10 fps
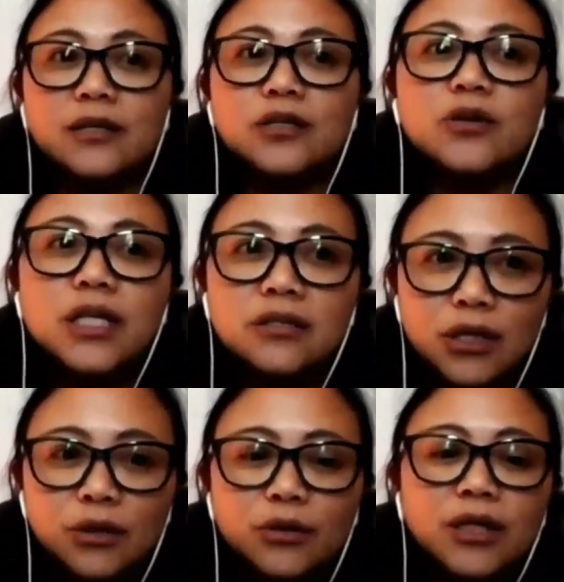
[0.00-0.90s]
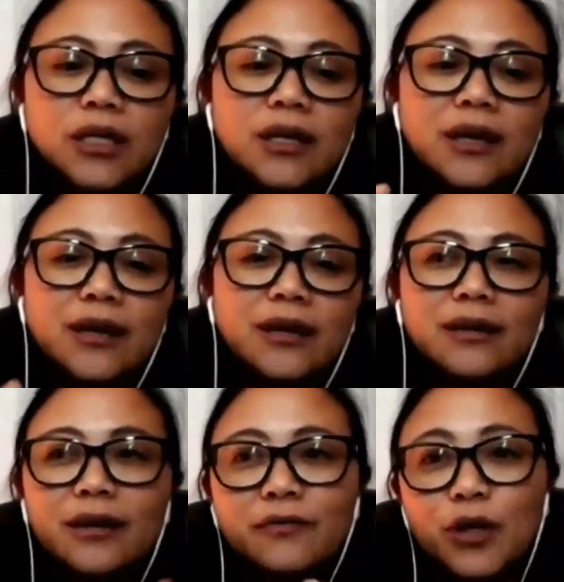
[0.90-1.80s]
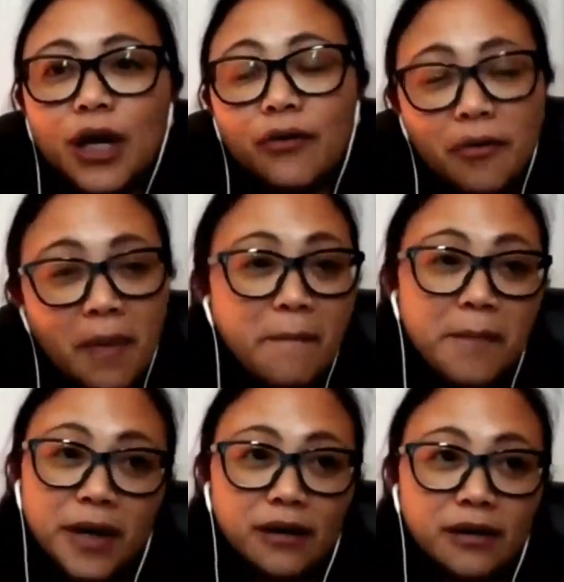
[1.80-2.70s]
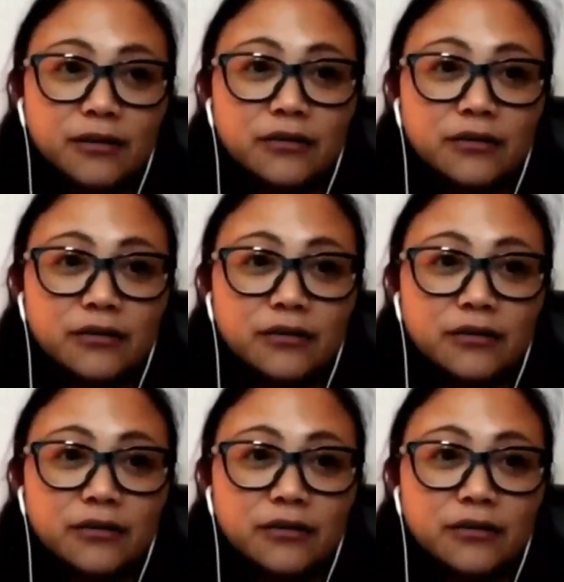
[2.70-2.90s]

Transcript: So you need to include if you can remember.